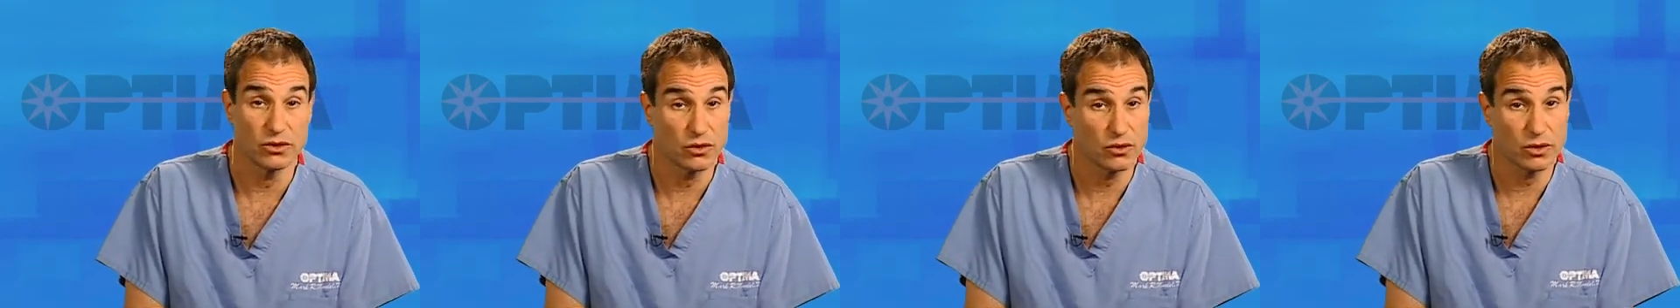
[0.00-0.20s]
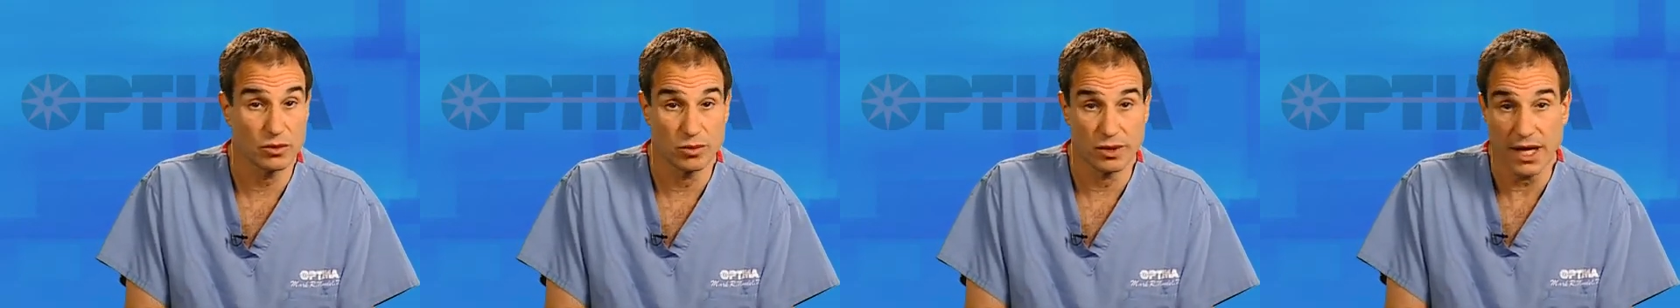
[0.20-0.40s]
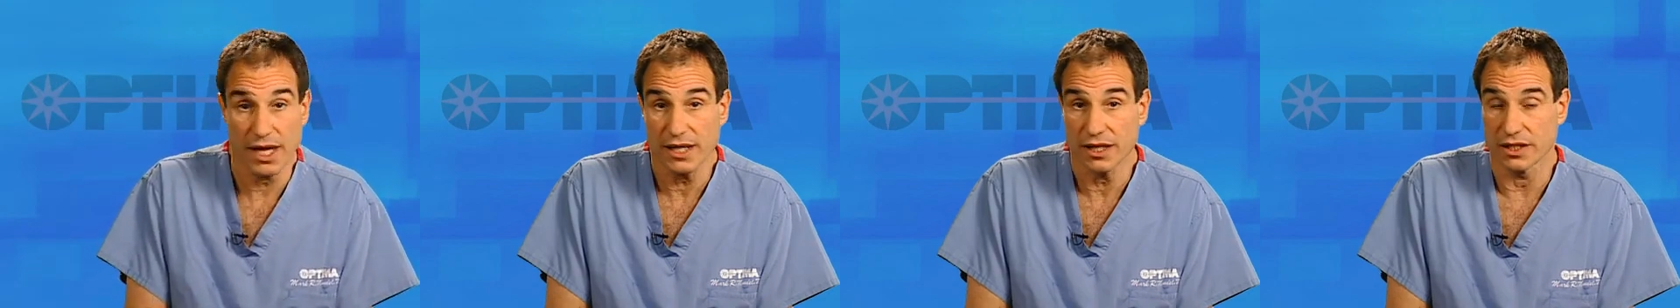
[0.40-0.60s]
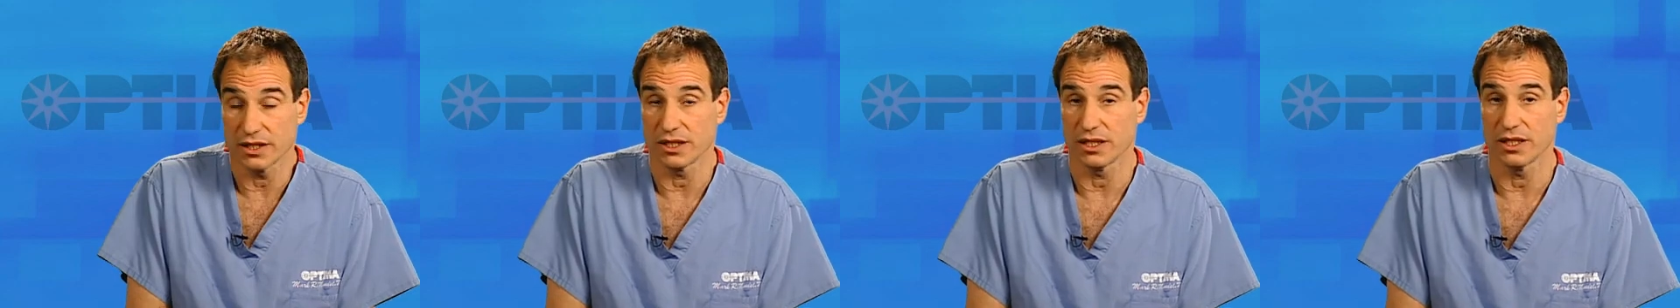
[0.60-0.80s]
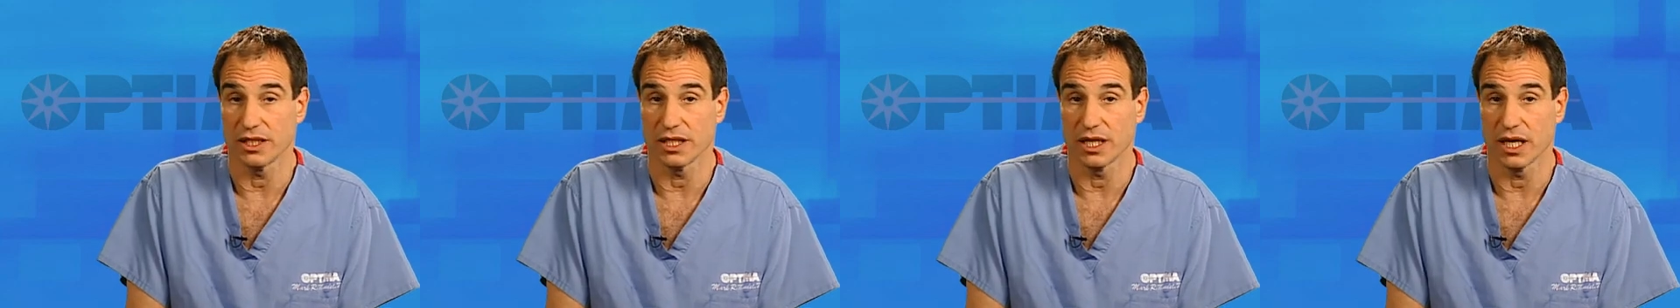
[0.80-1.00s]
total
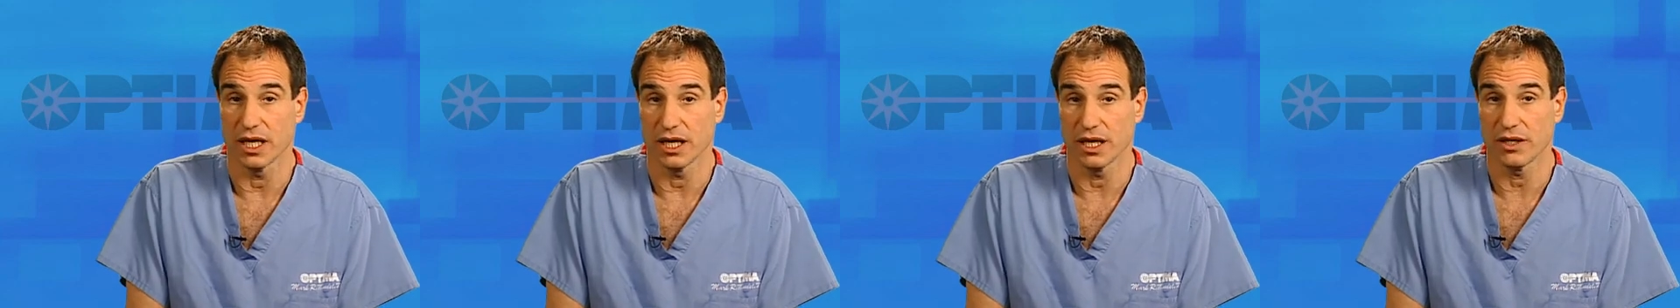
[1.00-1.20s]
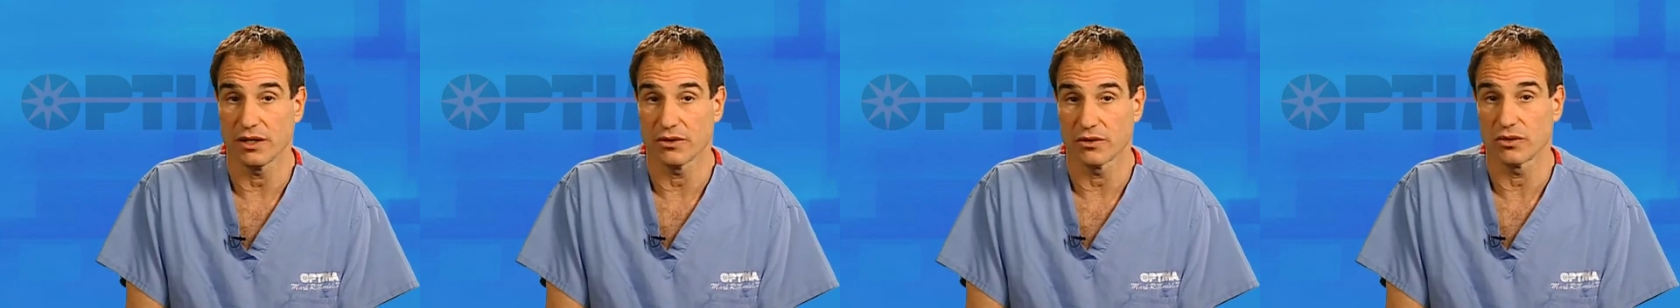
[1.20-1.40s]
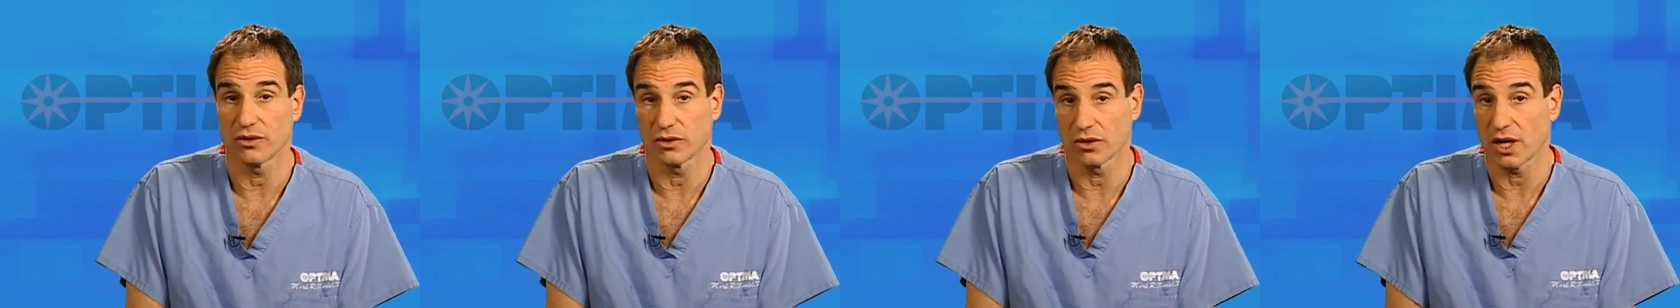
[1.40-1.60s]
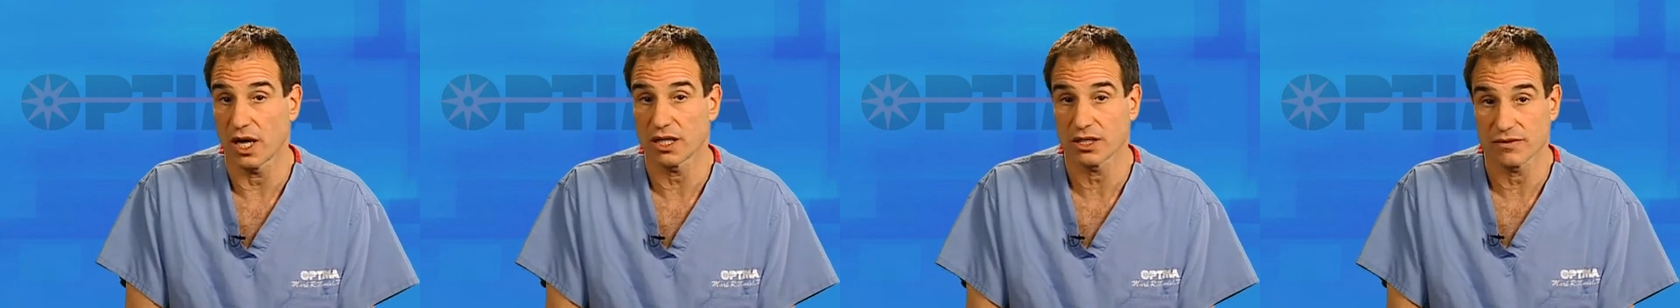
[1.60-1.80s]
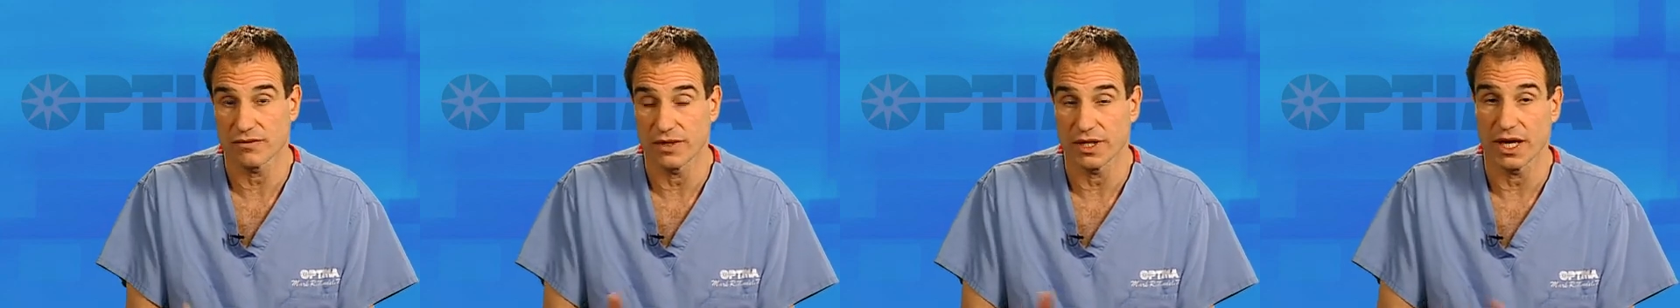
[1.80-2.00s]
blindness in the eye or
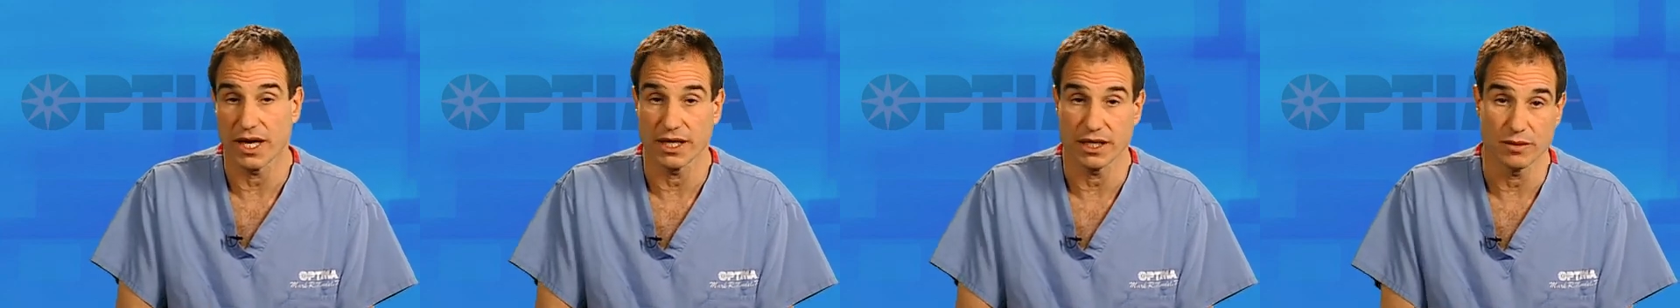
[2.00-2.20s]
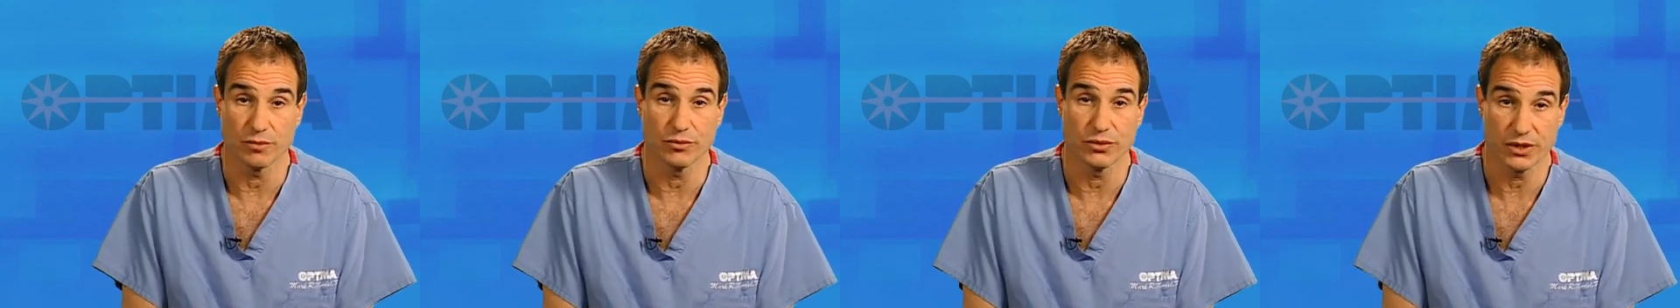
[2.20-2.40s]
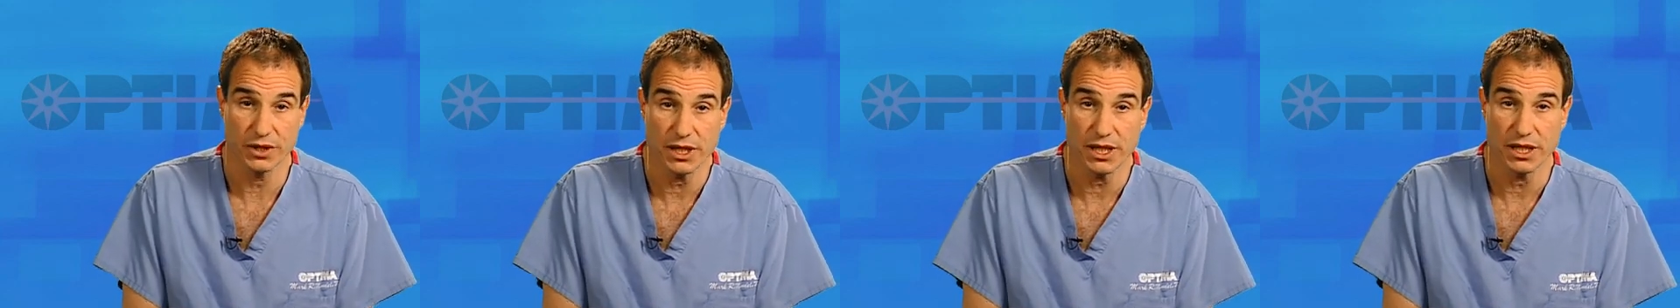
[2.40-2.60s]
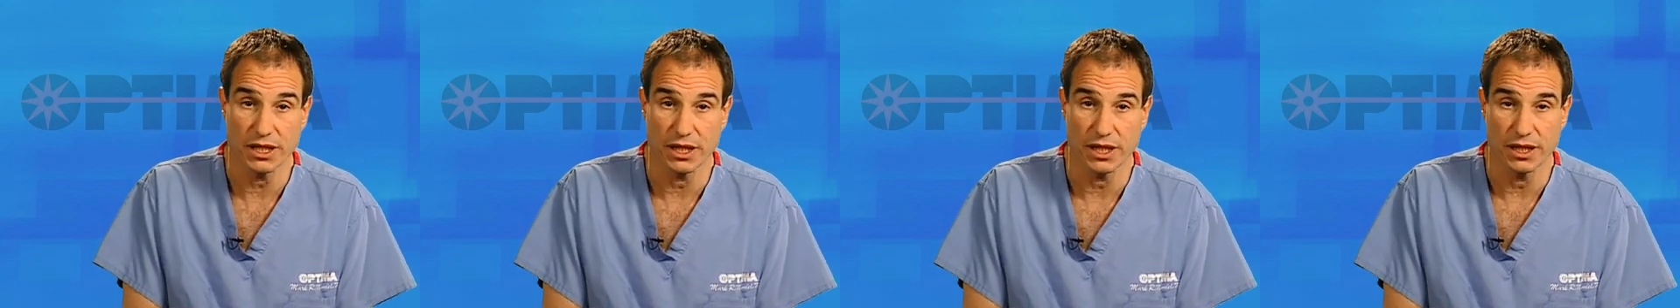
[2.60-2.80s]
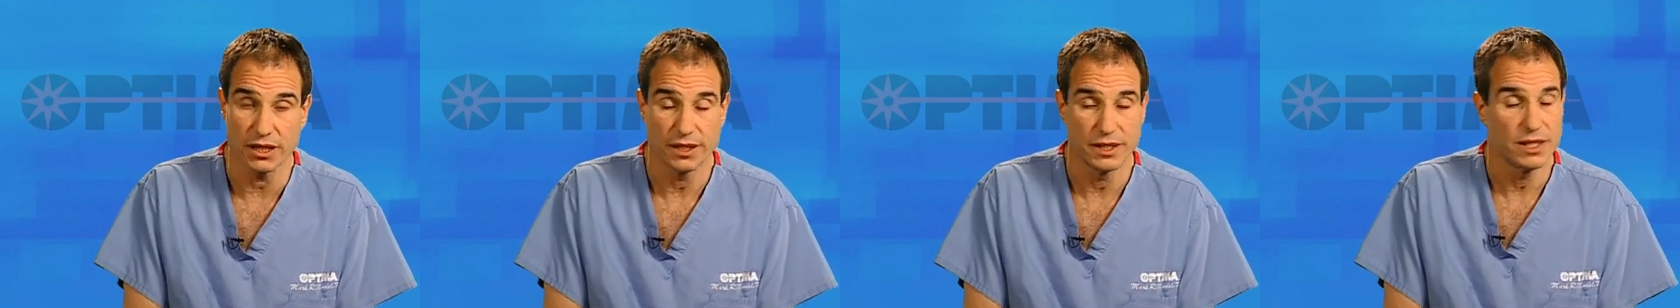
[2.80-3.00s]
loss of the eye
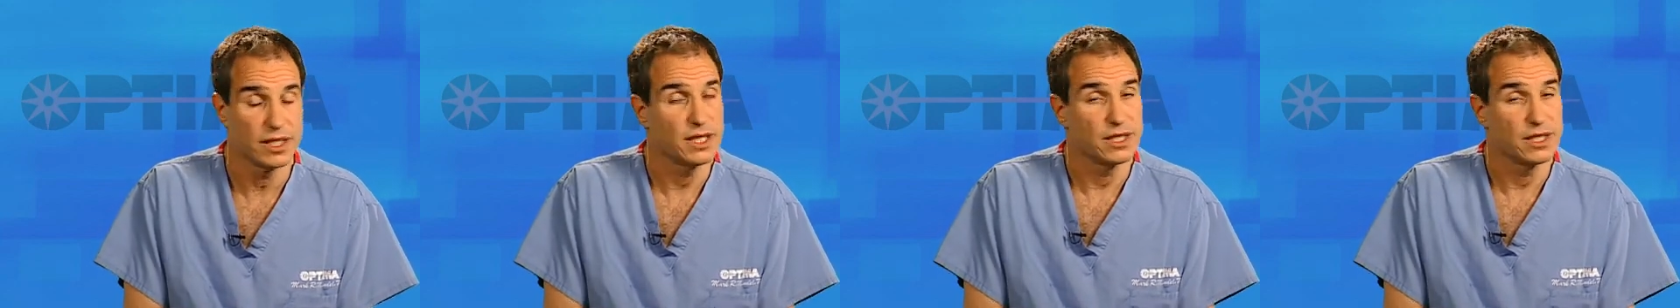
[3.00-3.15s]
completely.